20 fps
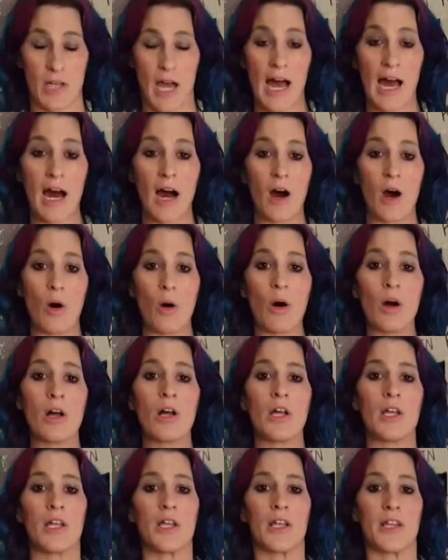how
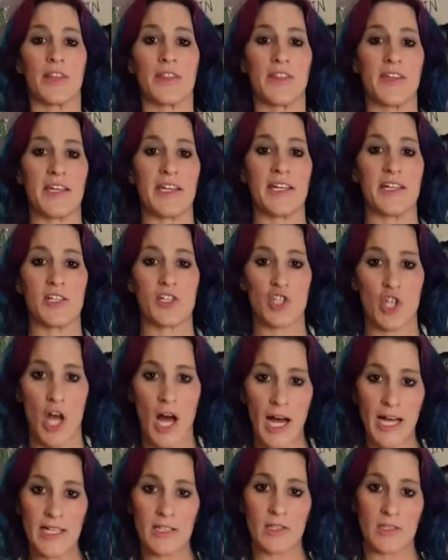the
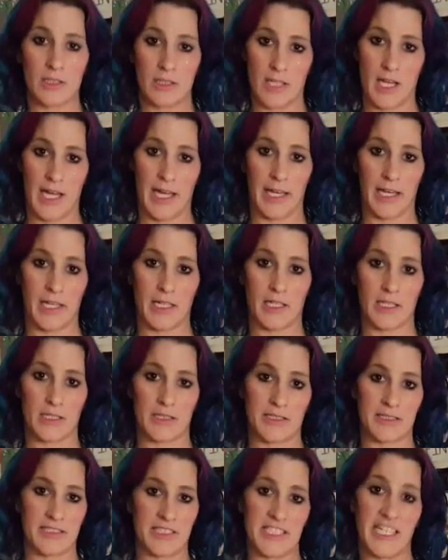childlike
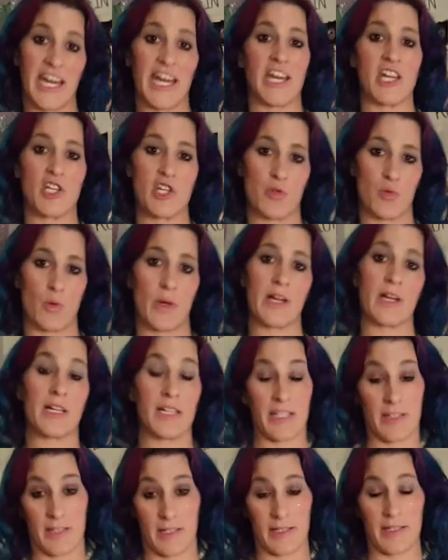stage where
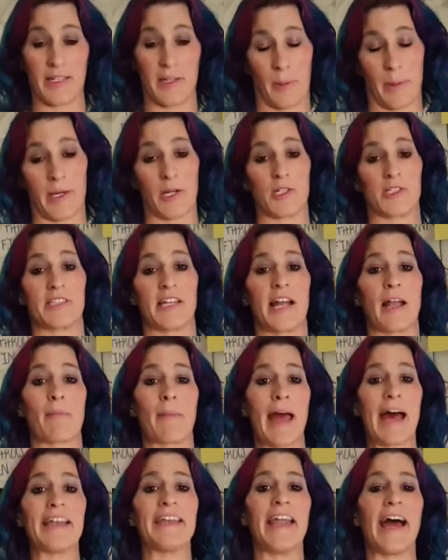it appears that
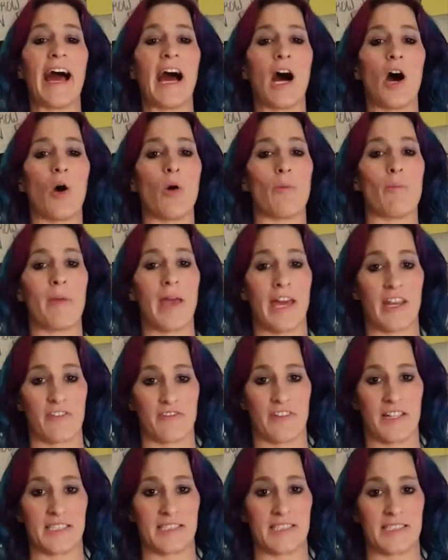I'm at now
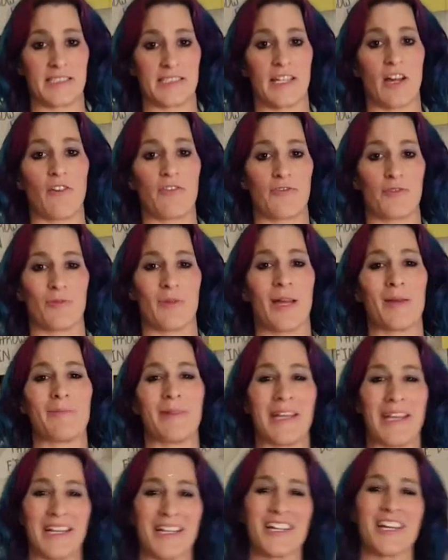manifests itself through my
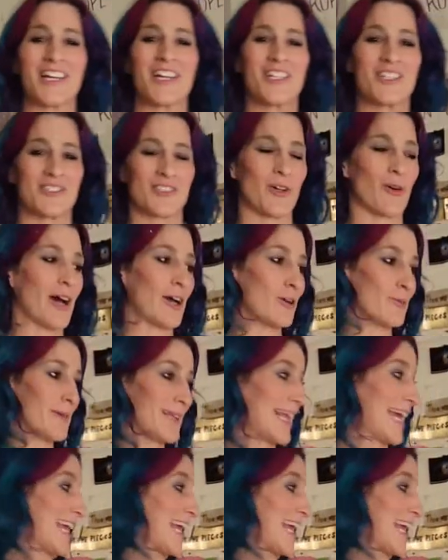being. So I would be